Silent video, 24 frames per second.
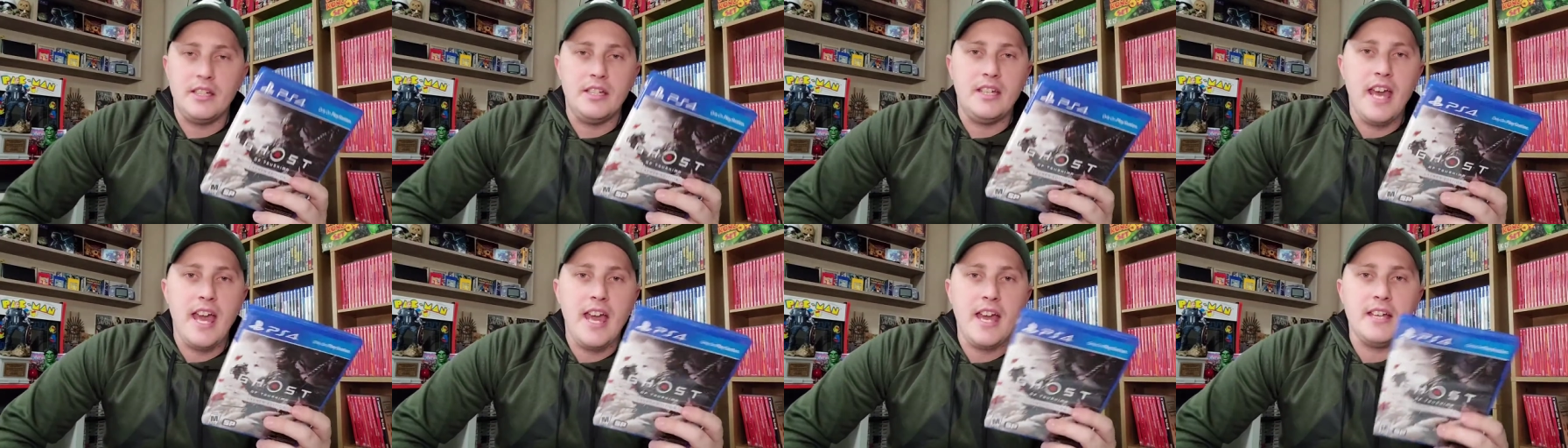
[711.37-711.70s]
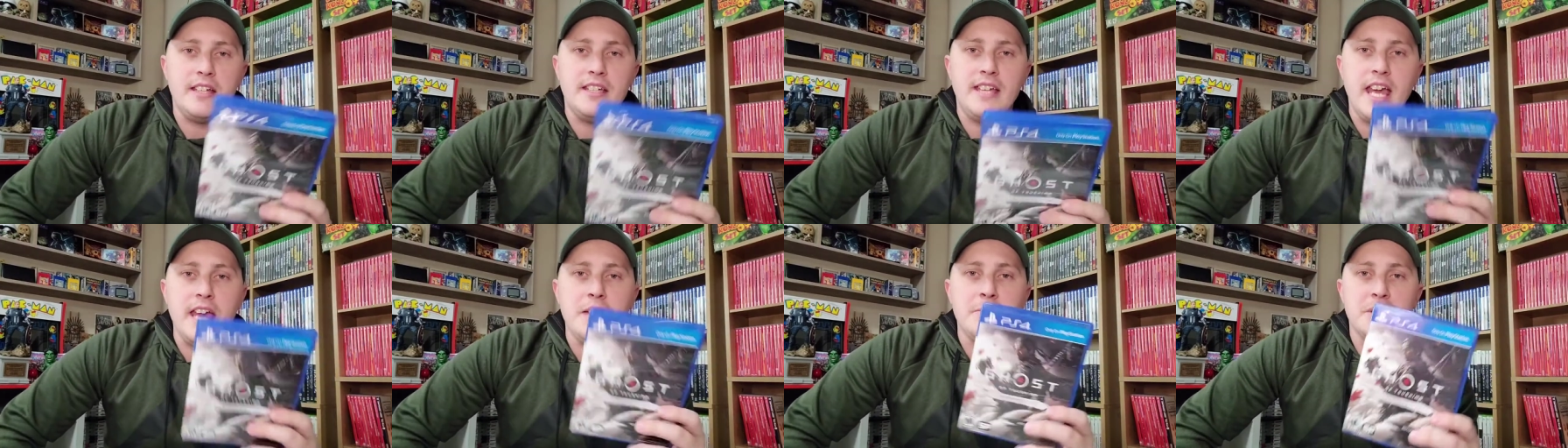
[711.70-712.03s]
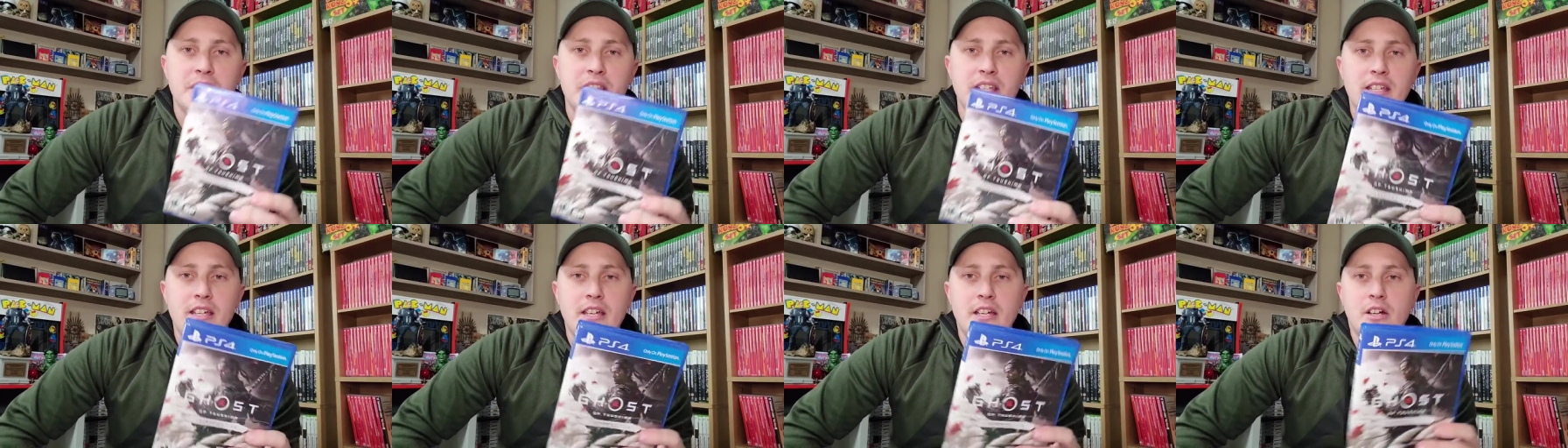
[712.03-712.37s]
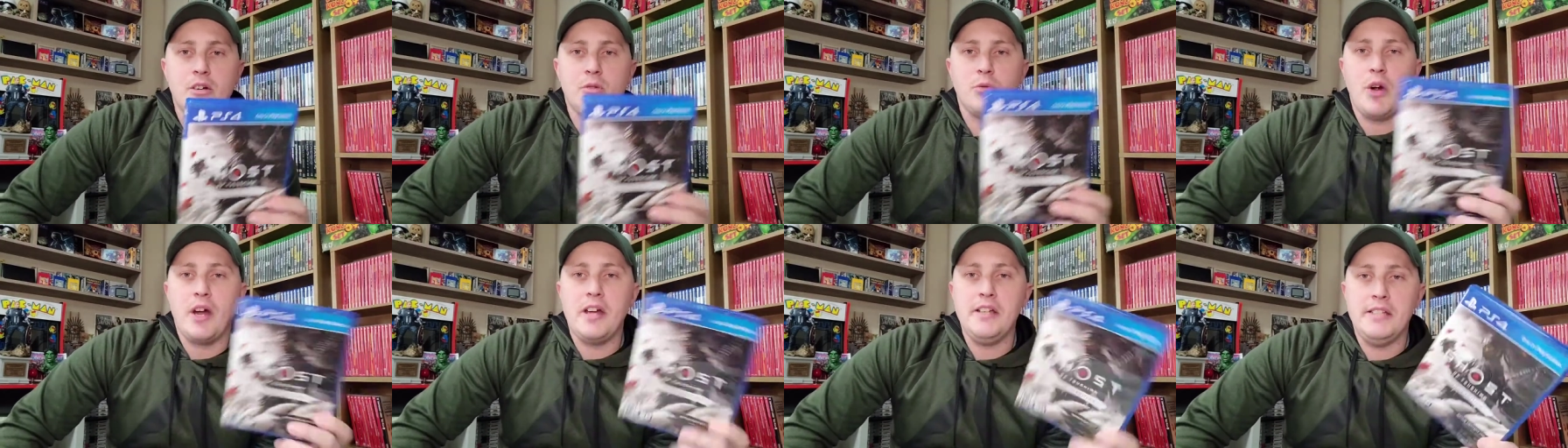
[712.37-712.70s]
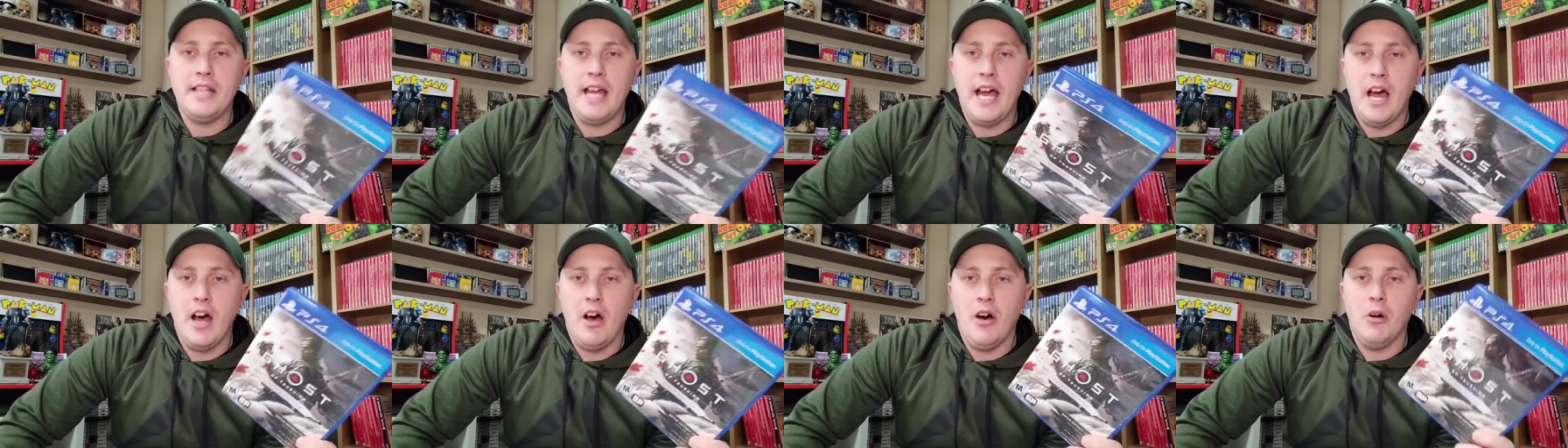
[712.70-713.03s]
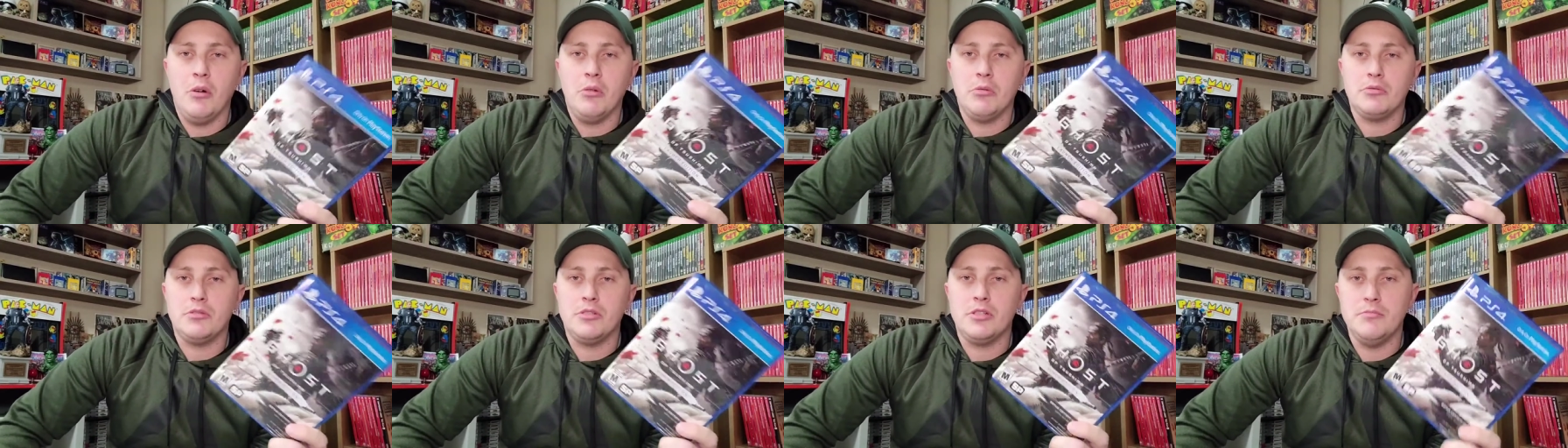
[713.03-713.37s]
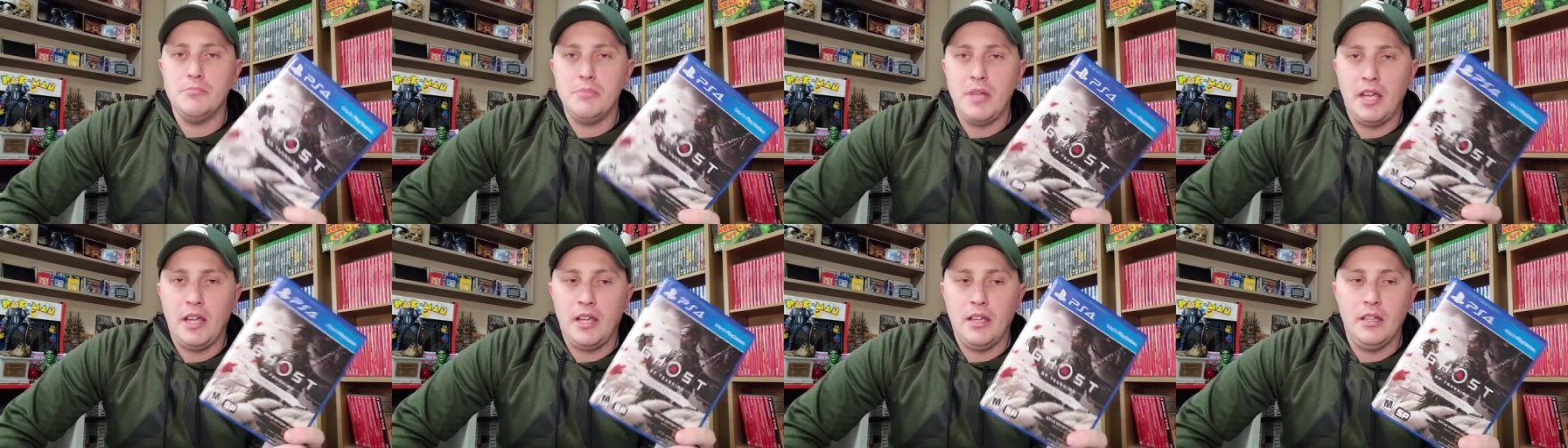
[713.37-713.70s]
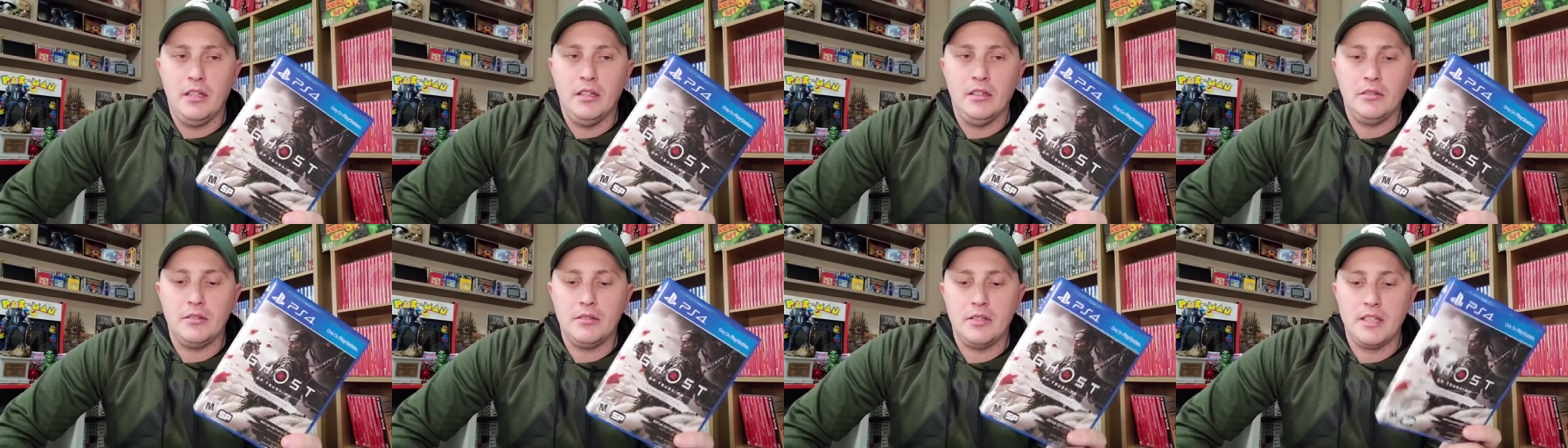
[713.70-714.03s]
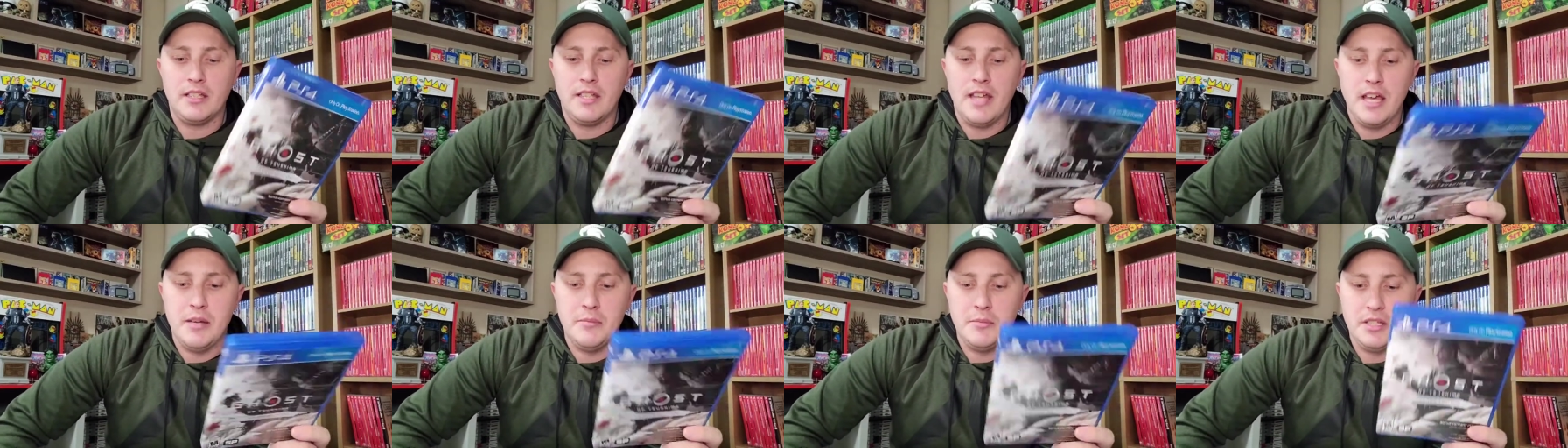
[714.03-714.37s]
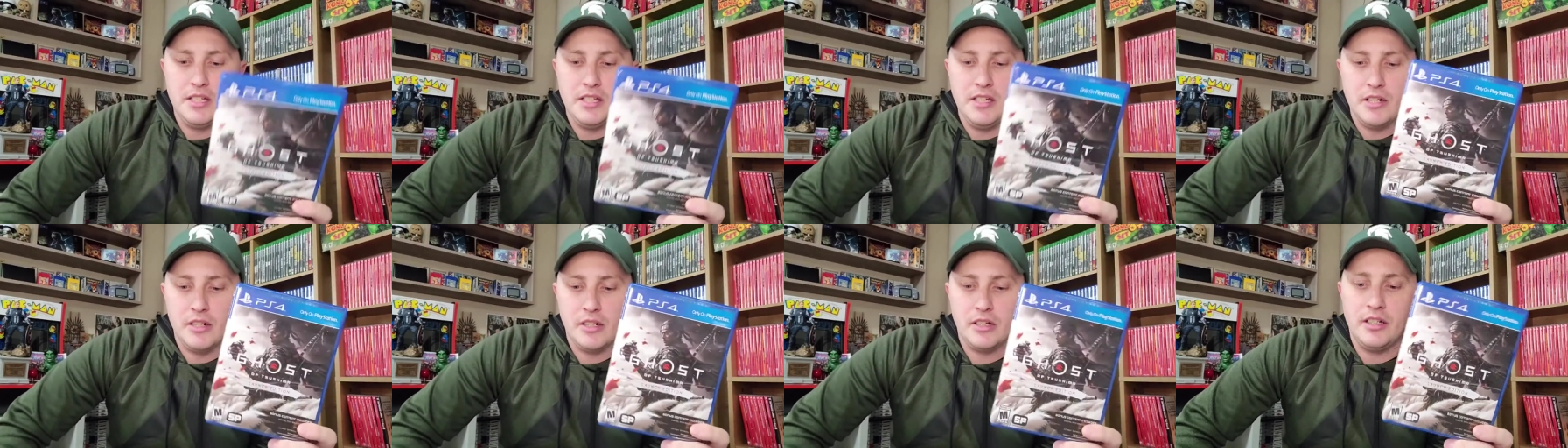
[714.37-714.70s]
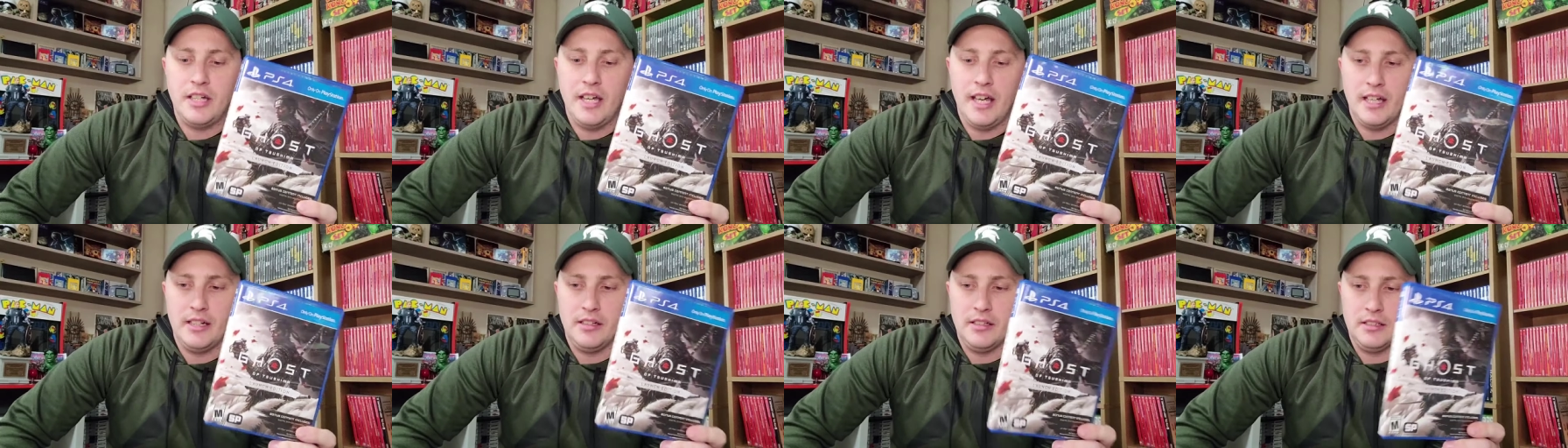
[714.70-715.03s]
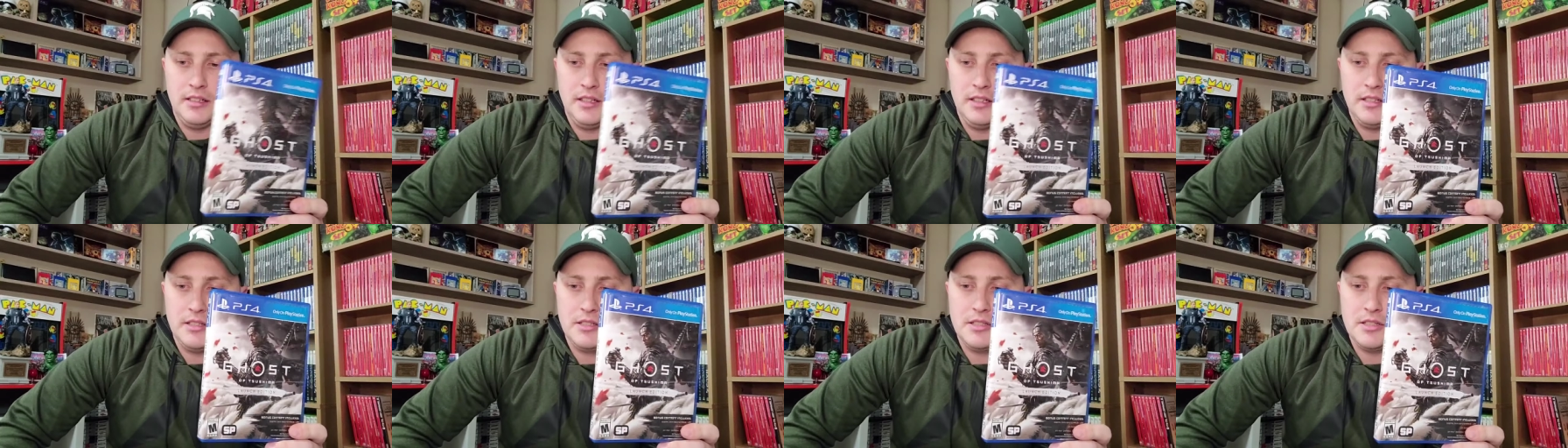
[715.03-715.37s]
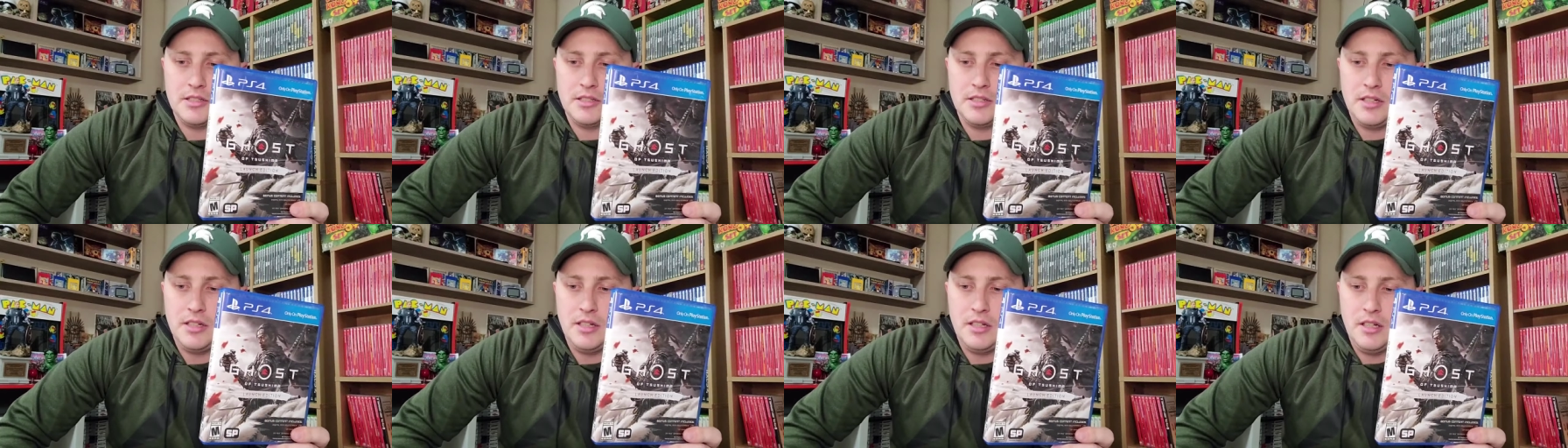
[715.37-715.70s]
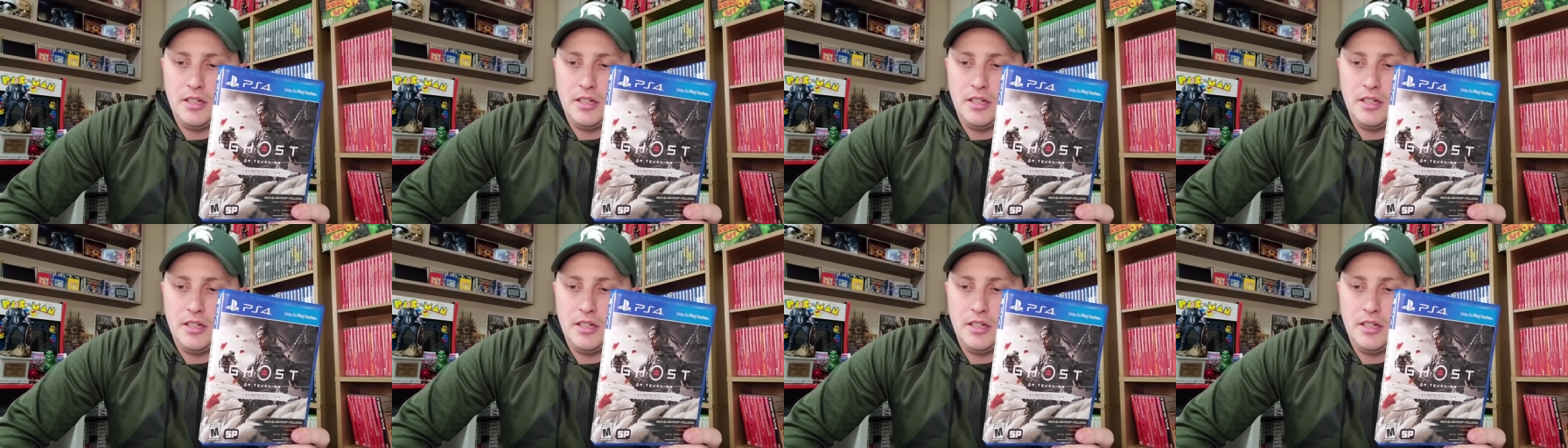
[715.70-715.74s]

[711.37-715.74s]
ga- game of the year right now to me, the game of the year candidates